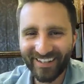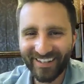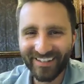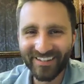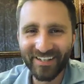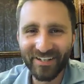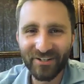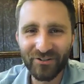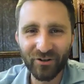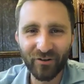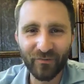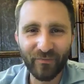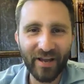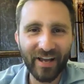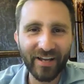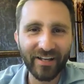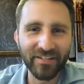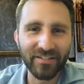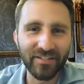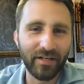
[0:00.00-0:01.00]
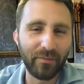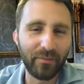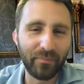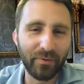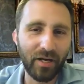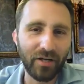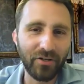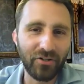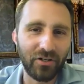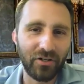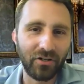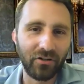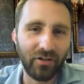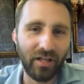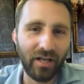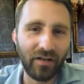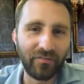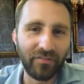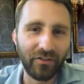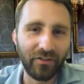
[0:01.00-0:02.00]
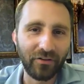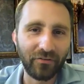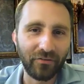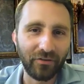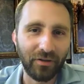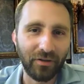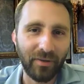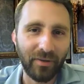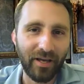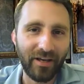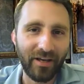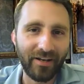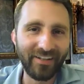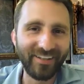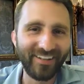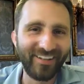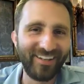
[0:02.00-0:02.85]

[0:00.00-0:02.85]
And then he drove back and said, "I probably shouldn't have left. It looked really bad."